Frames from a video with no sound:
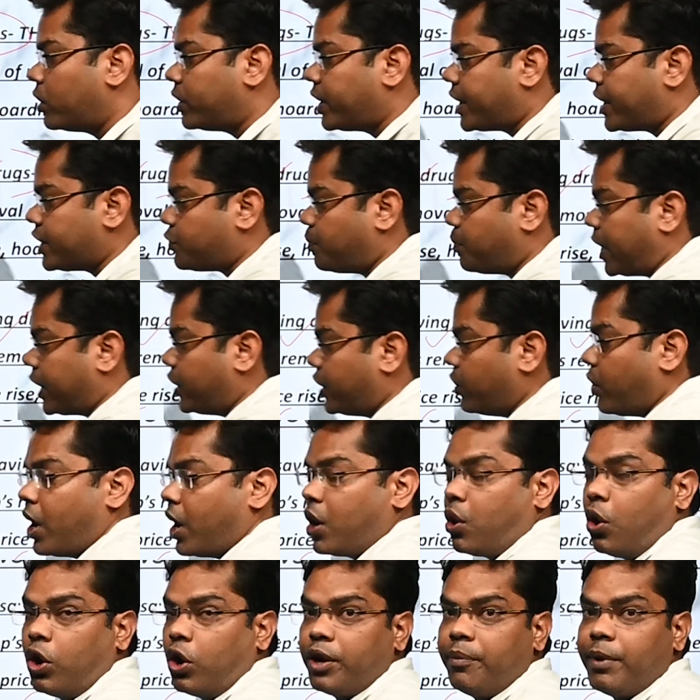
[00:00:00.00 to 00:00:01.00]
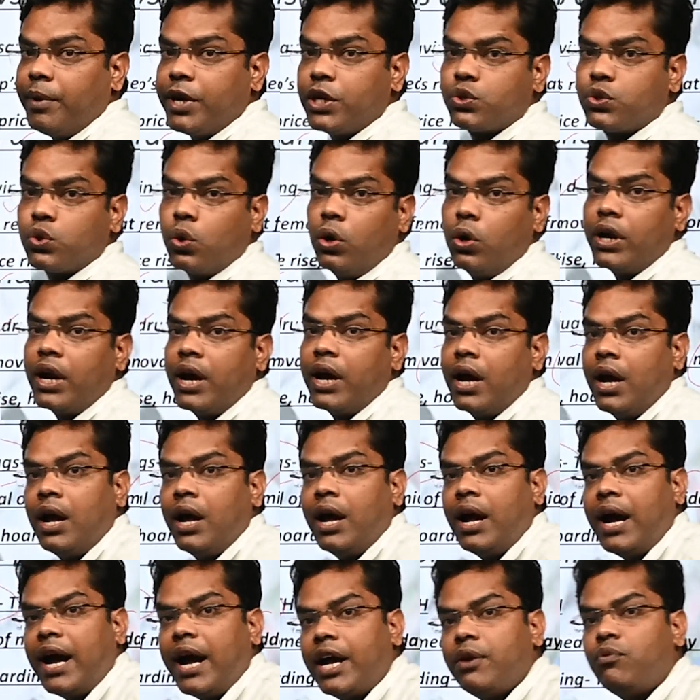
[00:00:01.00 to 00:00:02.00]
the respective economic zone,
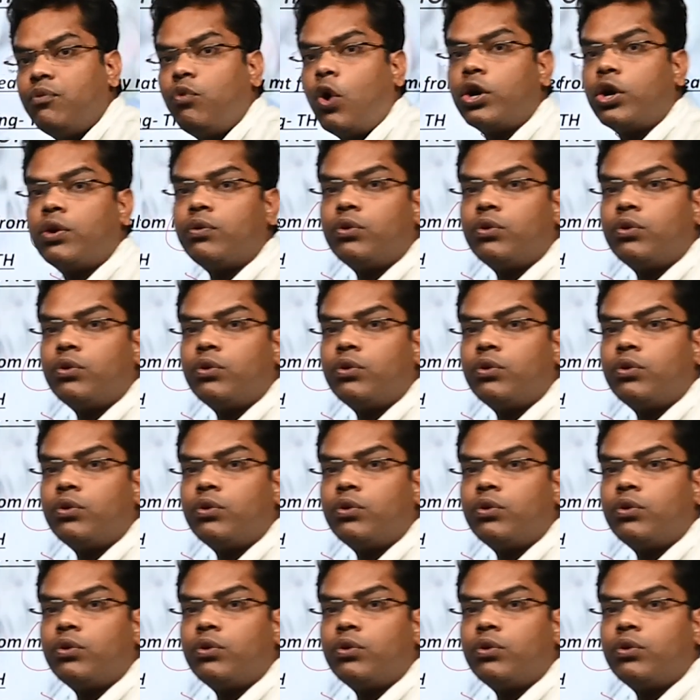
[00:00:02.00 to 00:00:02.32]
and what